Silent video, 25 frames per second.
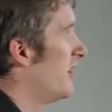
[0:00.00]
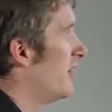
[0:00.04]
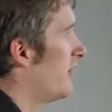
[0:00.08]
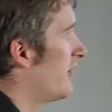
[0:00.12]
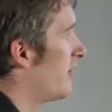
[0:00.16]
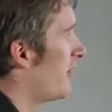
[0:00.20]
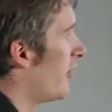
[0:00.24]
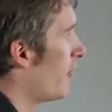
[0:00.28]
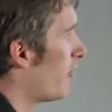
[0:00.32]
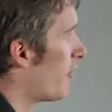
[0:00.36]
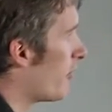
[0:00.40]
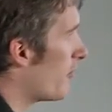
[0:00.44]

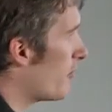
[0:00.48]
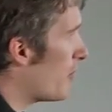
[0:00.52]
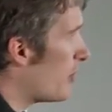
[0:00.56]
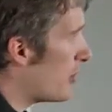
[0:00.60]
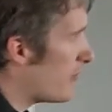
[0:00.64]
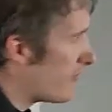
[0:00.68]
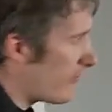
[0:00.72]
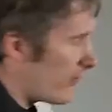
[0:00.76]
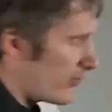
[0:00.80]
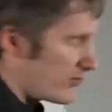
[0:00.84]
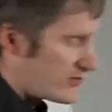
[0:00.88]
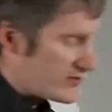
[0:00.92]
So I want to
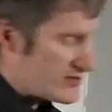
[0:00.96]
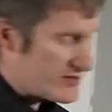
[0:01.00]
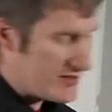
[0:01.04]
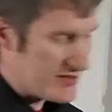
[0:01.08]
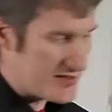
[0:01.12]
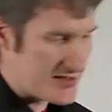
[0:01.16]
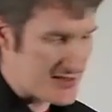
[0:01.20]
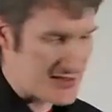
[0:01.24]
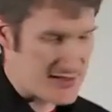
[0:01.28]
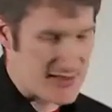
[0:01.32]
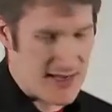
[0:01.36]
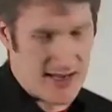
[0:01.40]
move on to
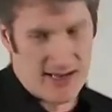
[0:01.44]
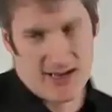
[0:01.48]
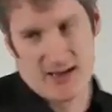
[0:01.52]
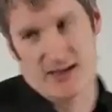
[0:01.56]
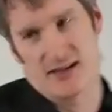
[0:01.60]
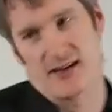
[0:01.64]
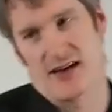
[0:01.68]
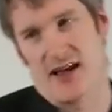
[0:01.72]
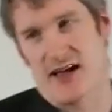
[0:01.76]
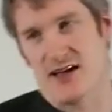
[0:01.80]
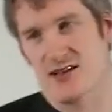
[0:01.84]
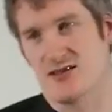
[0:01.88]
the
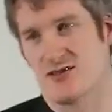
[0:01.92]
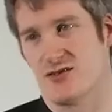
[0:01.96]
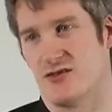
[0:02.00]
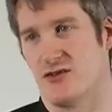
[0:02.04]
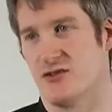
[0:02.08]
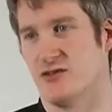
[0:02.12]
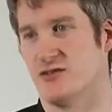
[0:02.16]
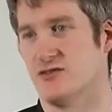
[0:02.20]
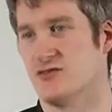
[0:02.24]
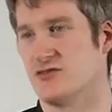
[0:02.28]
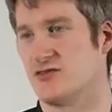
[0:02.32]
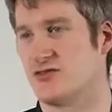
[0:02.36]
second
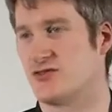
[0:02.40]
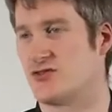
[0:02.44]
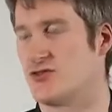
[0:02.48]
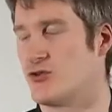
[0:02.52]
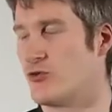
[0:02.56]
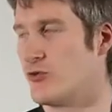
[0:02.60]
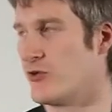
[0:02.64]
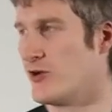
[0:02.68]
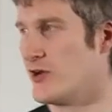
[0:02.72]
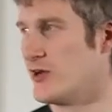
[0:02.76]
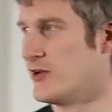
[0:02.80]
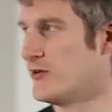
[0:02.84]
NASA
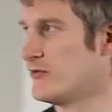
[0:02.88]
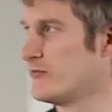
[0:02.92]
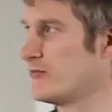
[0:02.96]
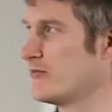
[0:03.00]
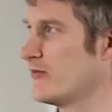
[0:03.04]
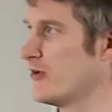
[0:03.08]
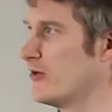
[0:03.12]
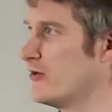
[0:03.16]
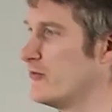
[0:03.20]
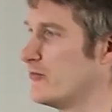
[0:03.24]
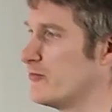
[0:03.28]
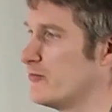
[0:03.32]
story of,
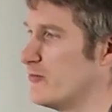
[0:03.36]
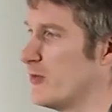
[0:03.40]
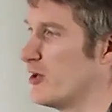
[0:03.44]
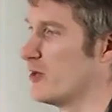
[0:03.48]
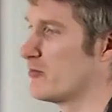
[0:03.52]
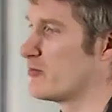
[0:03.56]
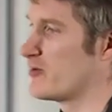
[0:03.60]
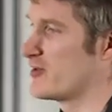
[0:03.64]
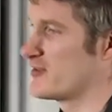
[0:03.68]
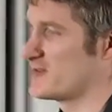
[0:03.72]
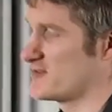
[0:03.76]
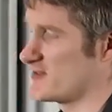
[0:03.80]
of my
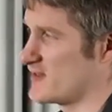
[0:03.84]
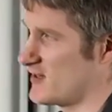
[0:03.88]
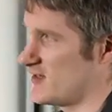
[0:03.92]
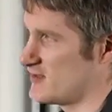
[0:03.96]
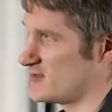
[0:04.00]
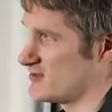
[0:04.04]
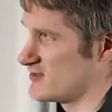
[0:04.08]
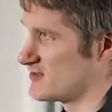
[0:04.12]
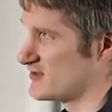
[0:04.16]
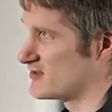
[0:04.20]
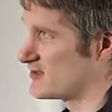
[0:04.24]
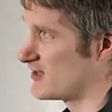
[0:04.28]

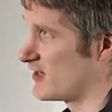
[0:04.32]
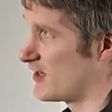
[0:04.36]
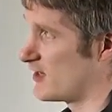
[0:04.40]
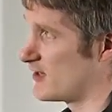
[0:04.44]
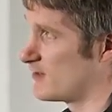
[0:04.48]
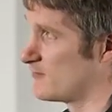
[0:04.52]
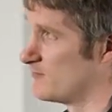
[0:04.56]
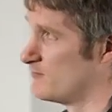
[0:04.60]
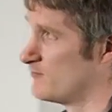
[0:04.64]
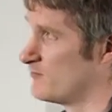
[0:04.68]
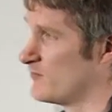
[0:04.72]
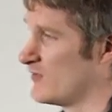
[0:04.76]
presentation today.